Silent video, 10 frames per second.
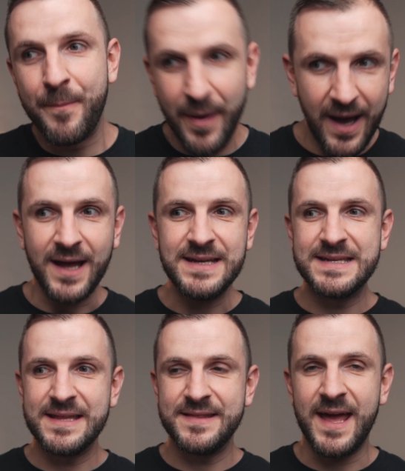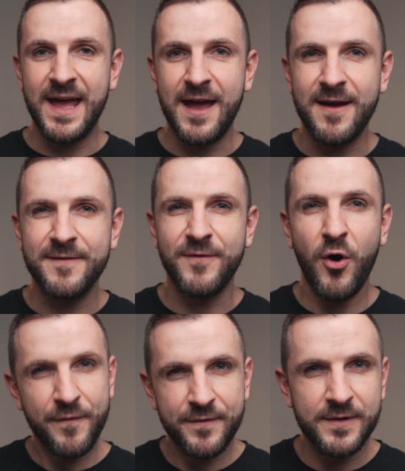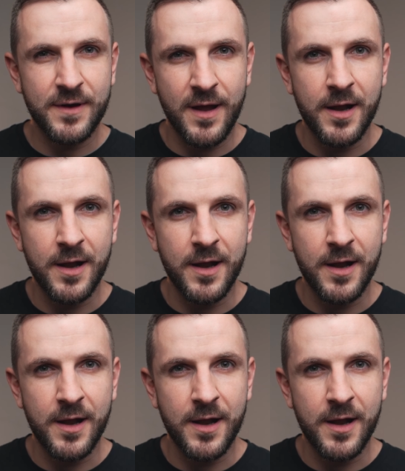but they have often